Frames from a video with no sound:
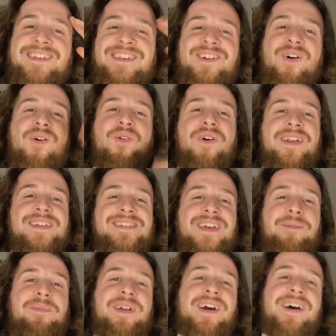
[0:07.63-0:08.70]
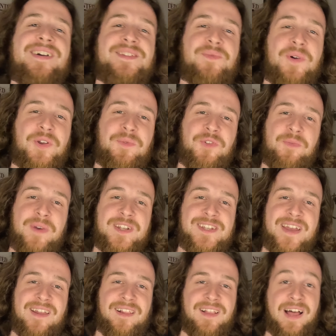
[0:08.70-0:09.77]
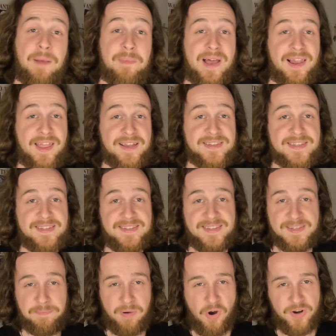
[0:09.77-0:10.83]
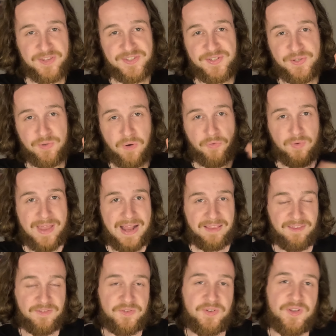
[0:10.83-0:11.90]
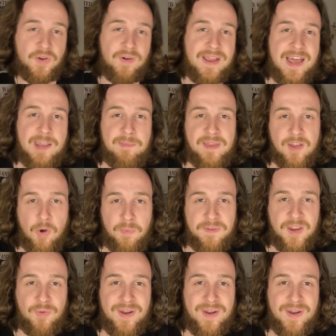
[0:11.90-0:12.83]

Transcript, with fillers: Yo, what is up guys? Welcome to my channel. I'm Alex. This is part 2 of reacting to your anime opening